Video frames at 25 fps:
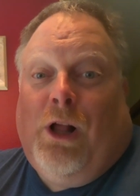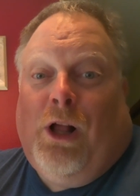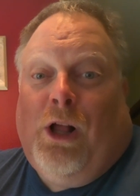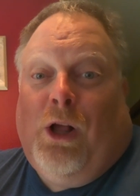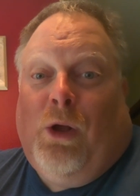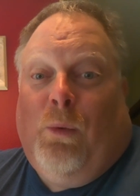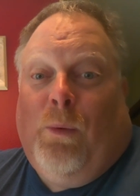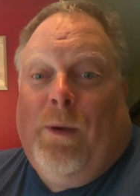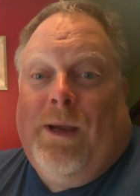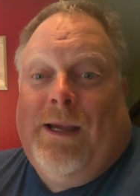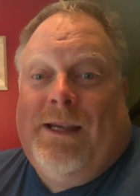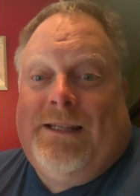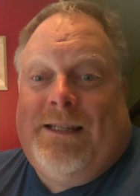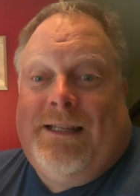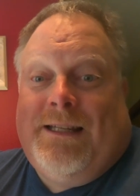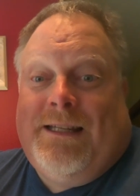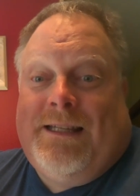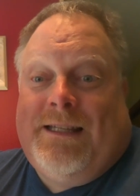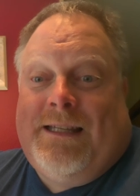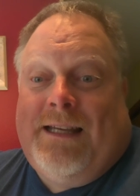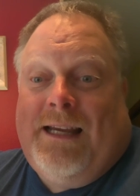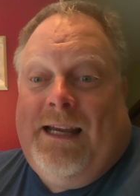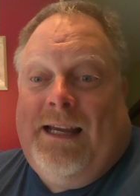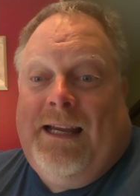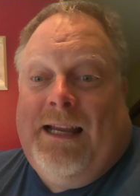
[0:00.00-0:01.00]
always to
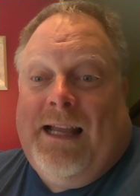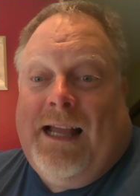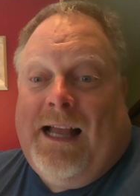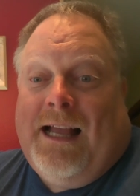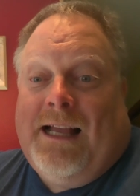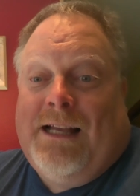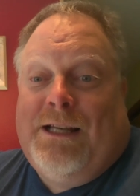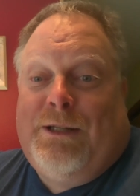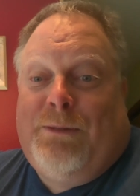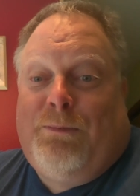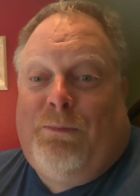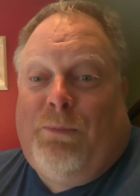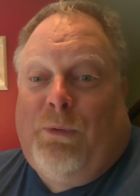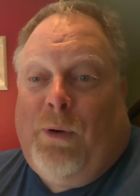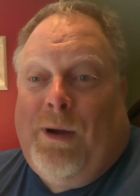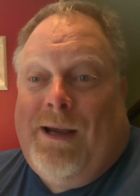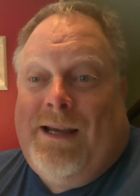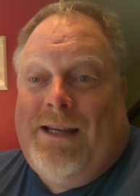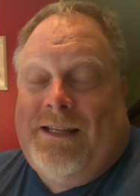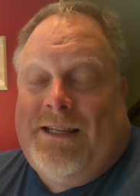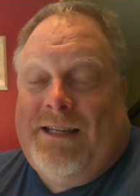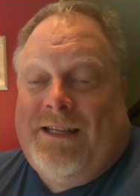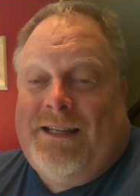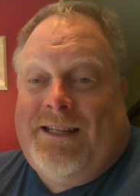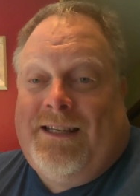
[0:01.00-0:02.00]
sing God's
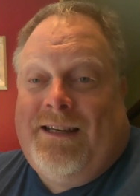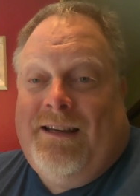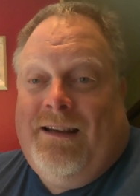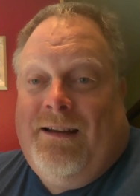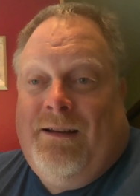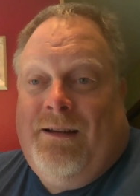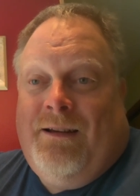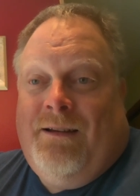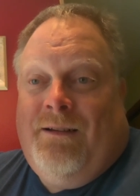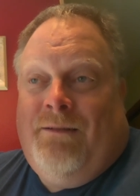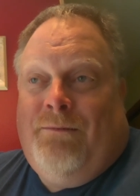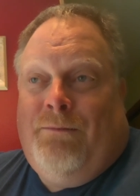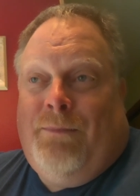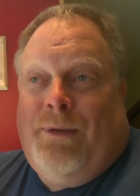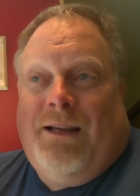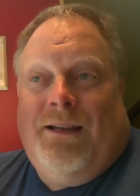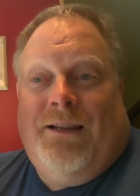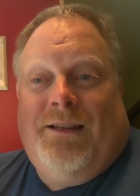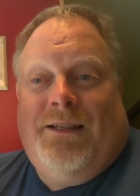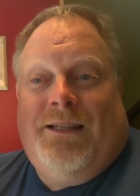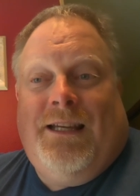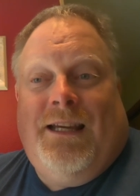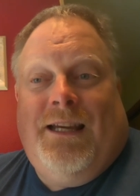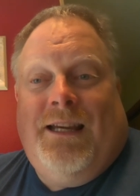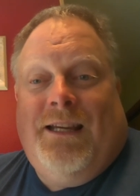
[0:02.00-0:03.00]
praises
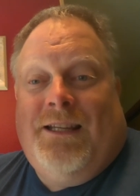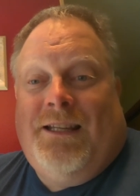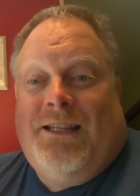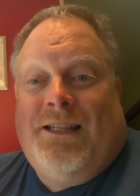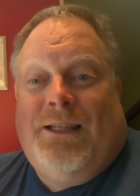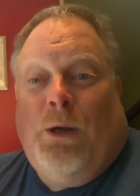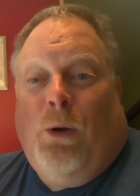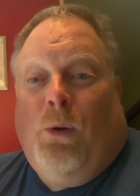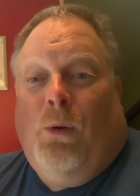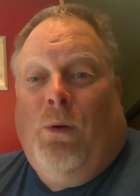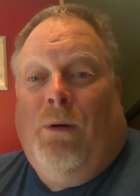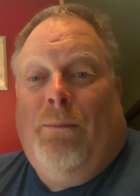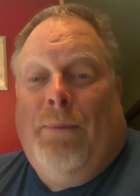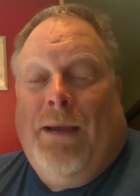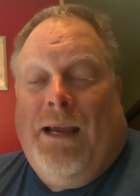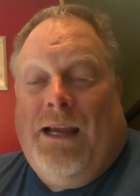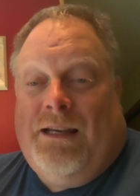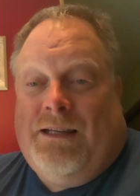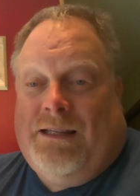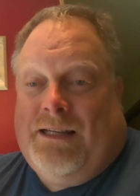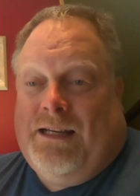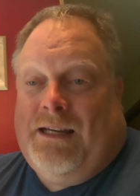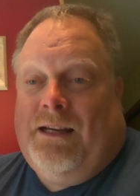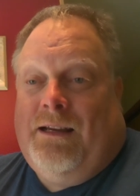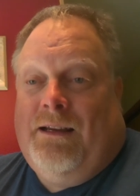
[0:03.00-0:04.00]
because He is so
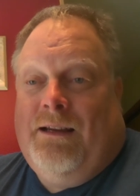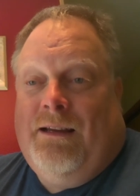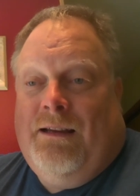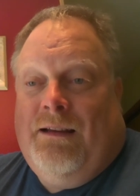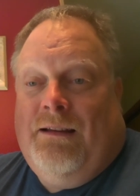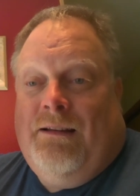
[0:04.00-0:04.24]
amazing.